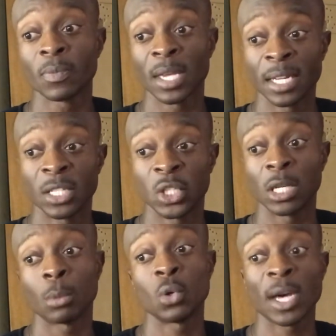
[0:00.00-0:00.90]
in the
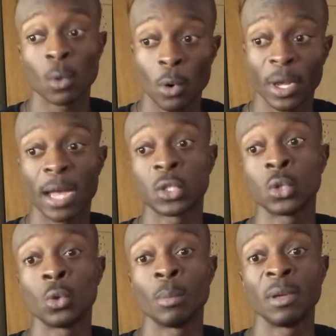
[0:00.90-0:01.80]
gym. You got to work out too
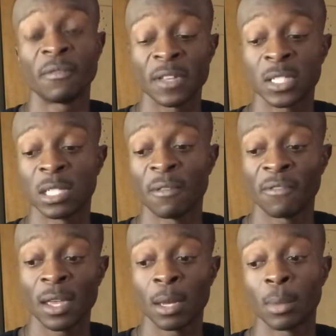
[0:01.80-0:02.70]
and be physically
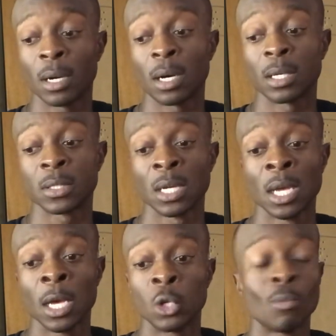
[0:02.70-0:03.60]
fit, because
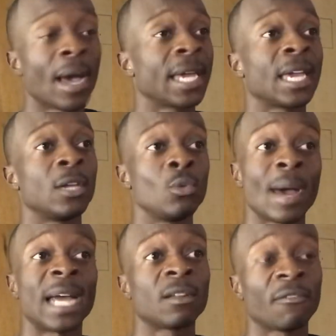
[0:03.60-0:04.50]
you might
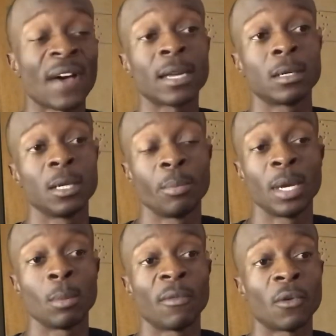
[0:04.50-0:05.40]
have to fight a little
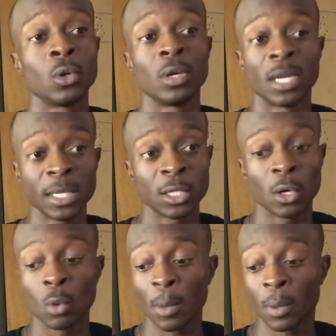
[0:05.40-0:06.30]
bit before you can get to your
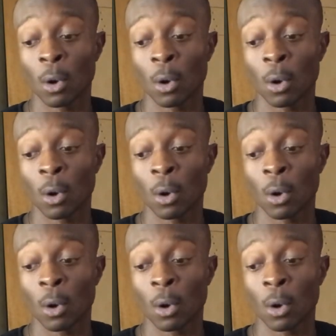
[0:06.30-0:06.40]
weapon,